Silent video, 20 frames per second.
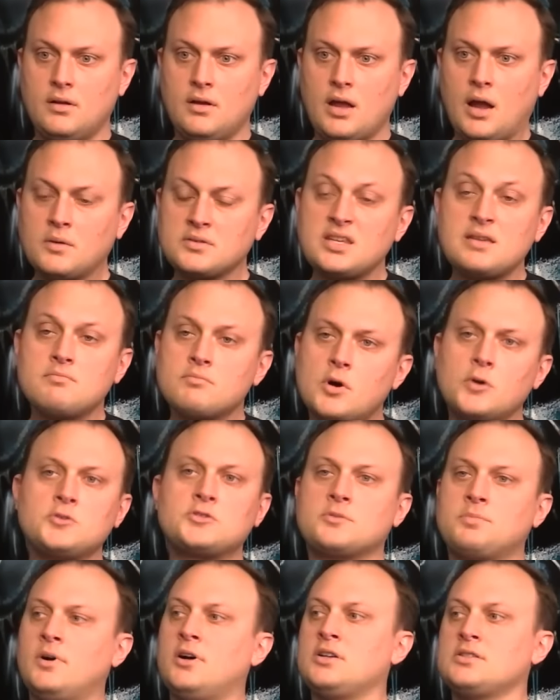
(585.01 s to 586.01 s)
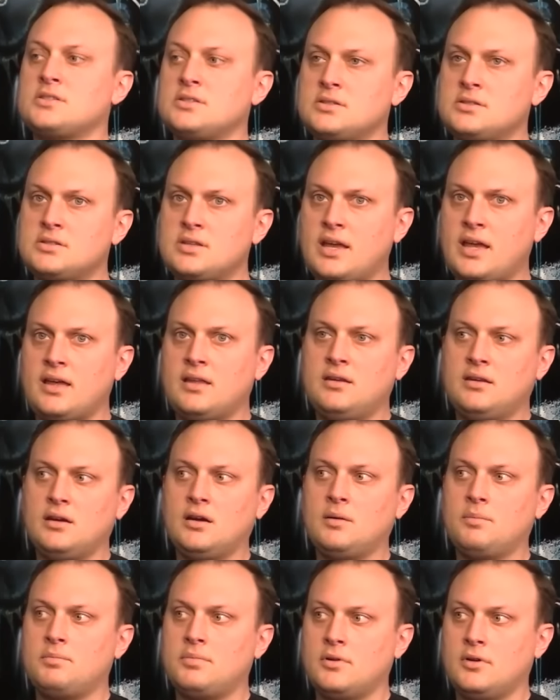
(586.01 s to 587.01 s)
I would say most bosses end
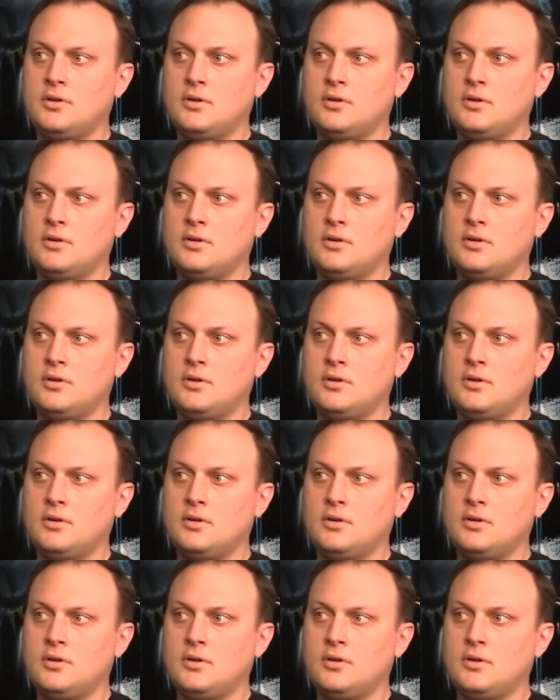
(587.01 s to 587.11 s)
up